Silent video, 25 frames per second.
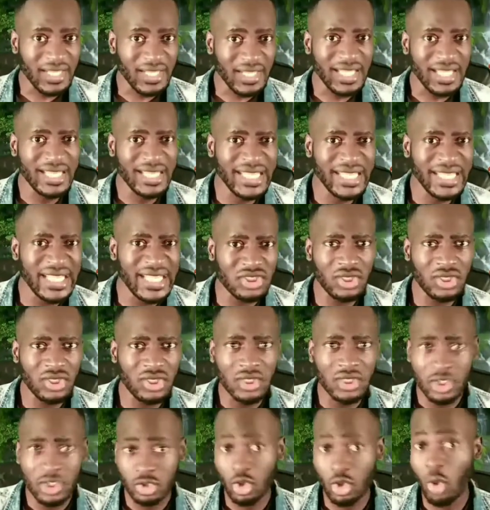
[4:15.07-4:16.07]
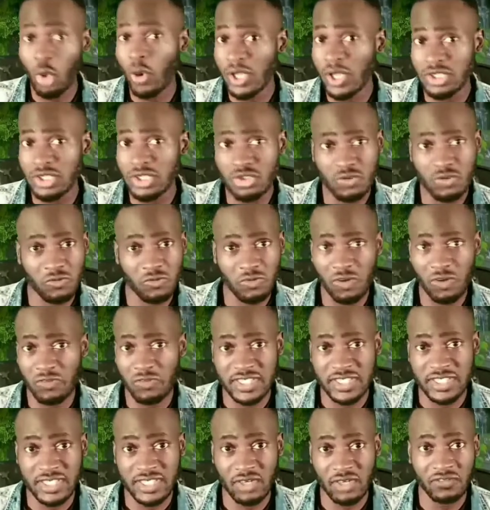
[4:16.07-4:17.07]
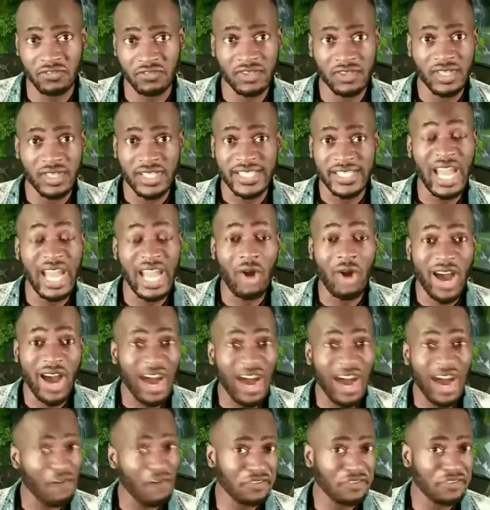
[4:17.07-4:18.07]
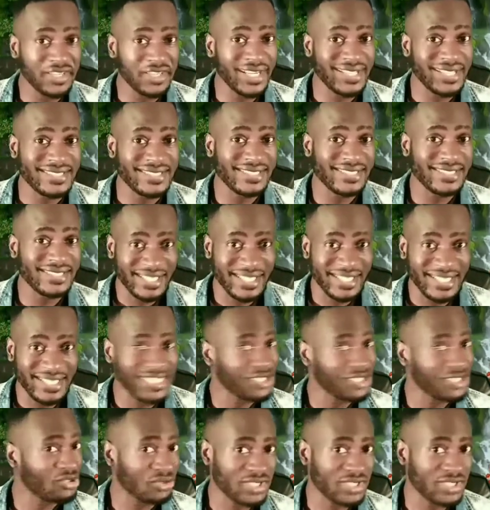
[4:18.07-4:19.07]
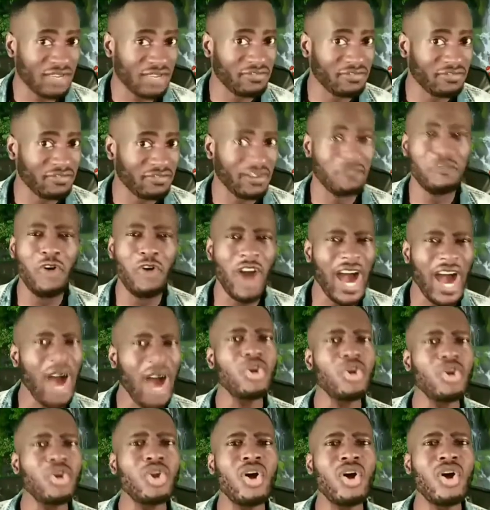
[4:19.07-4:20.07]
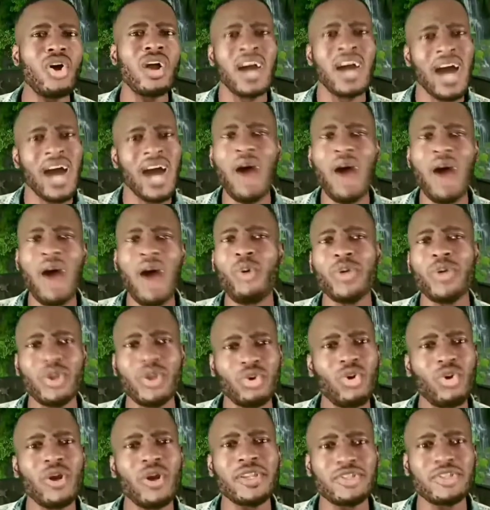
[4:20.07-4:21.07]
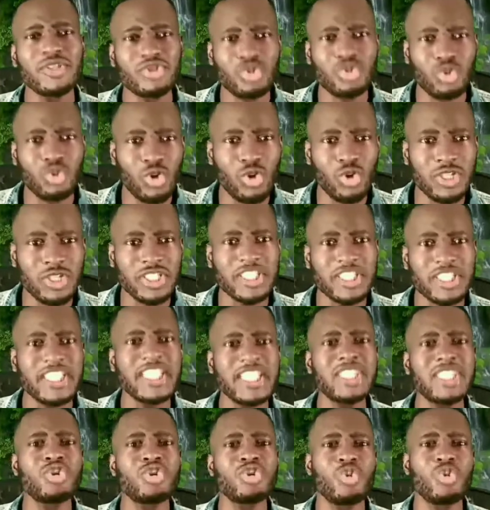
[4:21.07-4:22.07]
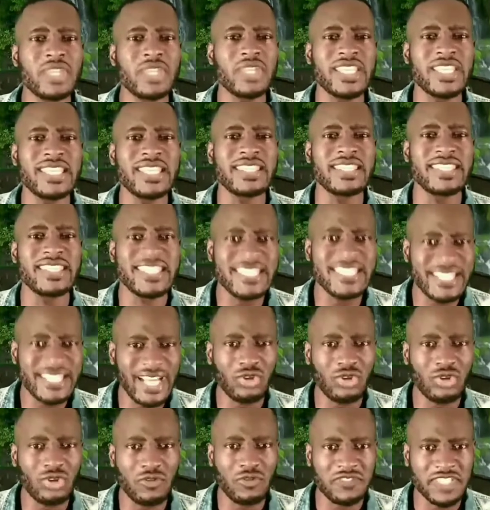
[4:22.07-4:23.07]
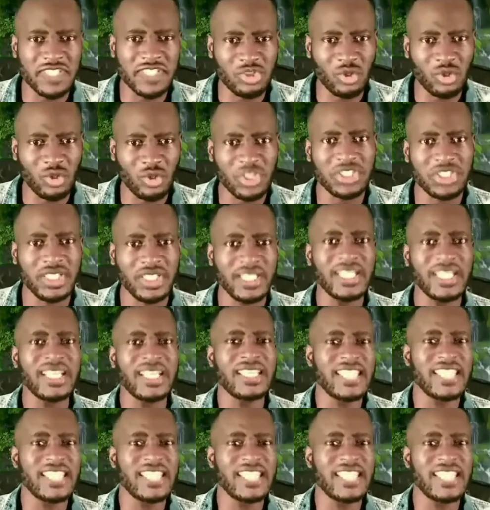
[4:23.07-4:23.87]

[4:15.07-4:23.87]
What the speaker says: NATO don't want to involve itself. Now, Africans need to suffer. For how long are we going to continue in this kind of situation?